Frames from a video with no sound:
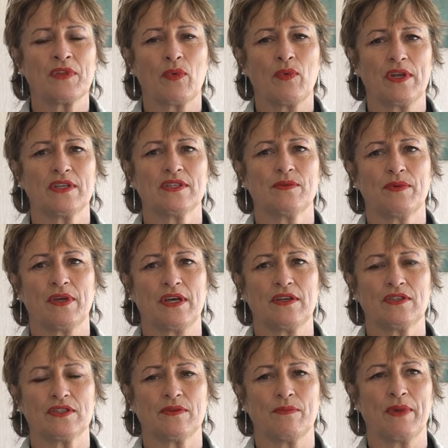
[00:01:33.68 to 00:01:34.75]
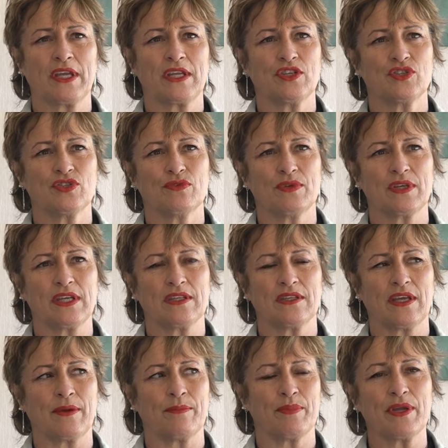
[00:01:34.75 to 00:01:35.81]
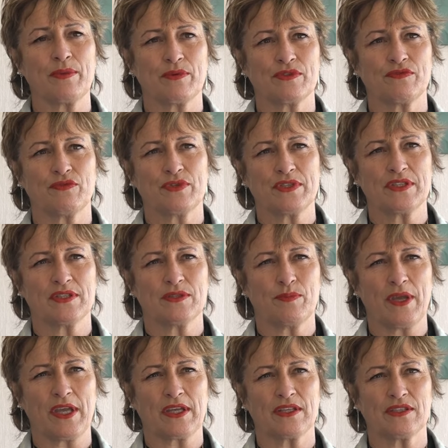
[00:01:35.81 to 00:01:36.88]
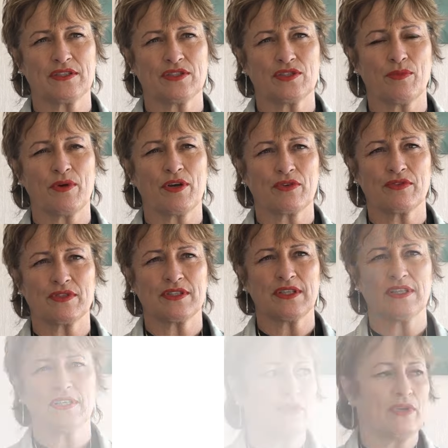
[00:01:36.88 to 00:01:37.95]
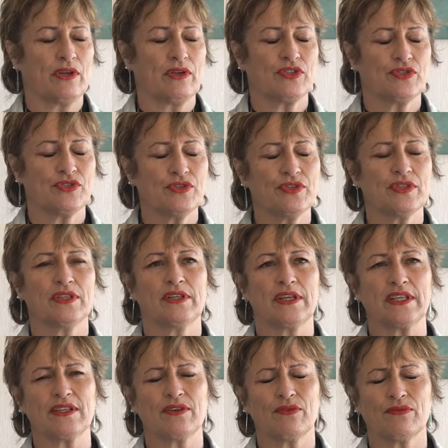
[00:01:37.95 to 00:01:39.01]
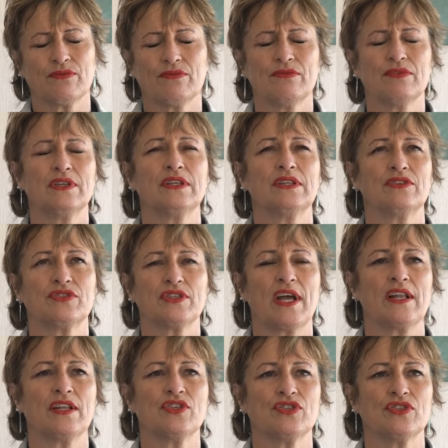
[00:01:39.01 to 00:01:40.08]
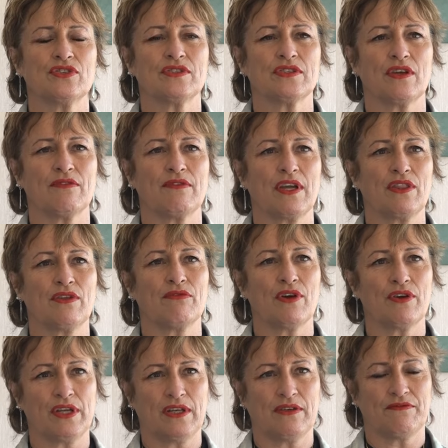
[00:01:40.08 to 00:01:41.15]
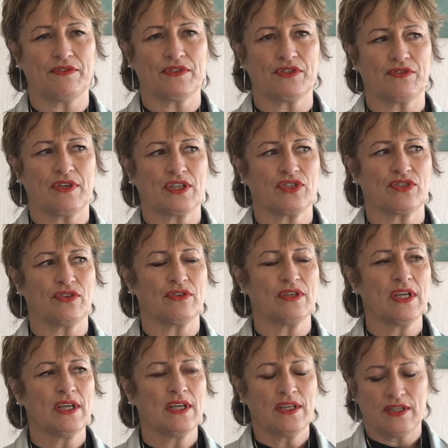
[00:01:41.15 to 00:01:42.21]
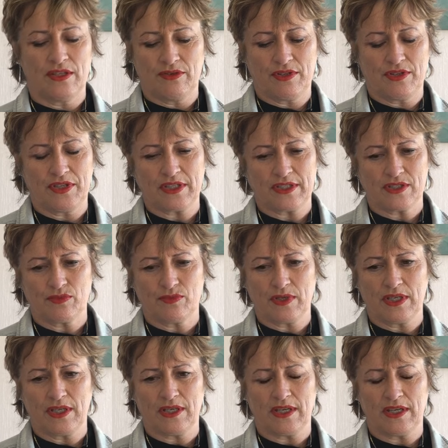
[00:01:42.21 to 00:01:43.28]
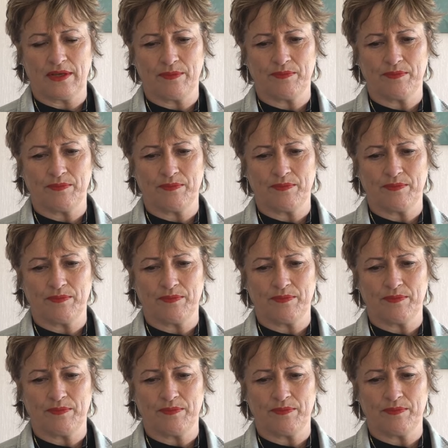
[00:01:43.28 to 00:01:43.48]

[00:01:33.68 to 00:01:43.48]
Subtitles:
One is about making sure we get people's voices back into democracy. Certainly, real challenges around the roading infrastructure. There are things where